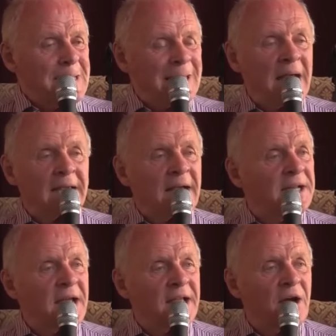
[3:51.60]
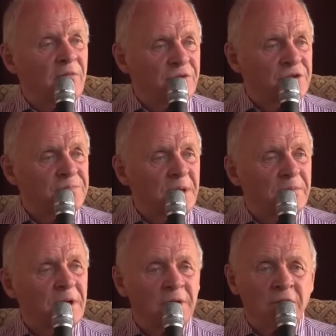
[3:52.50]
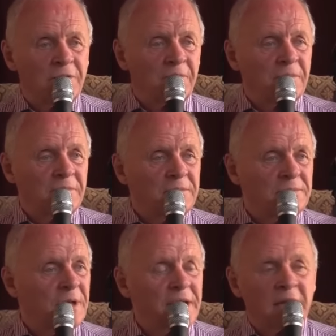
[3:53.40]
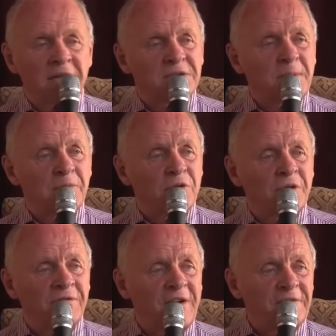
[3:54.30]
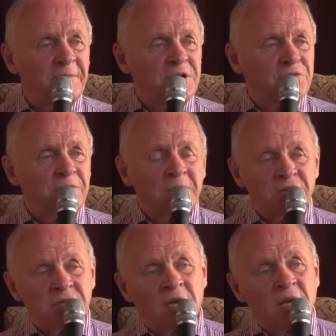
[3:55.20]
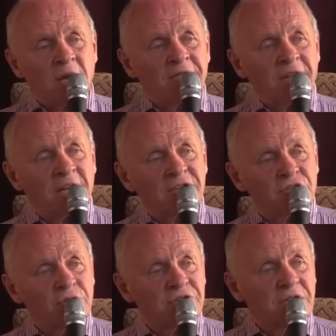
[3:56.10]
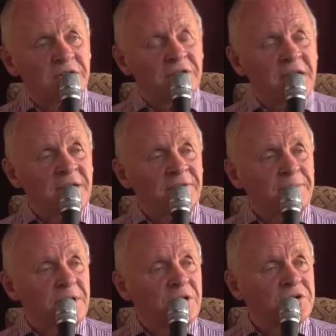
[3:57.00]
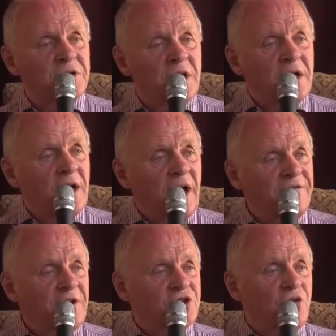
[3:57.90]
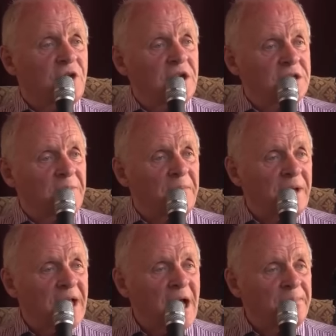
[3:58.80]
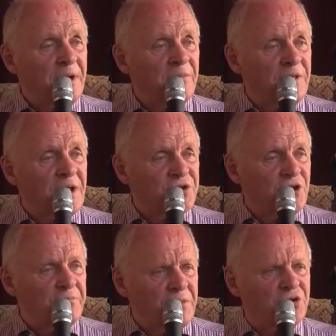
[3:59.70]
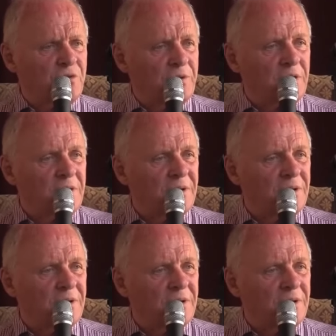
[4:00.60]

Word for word: And I can't hang out with those people. I know them, but I can't spend more than five minutes with them because I feel like suicide at the end of it because I feel so guilty about being happy when they're so miserable.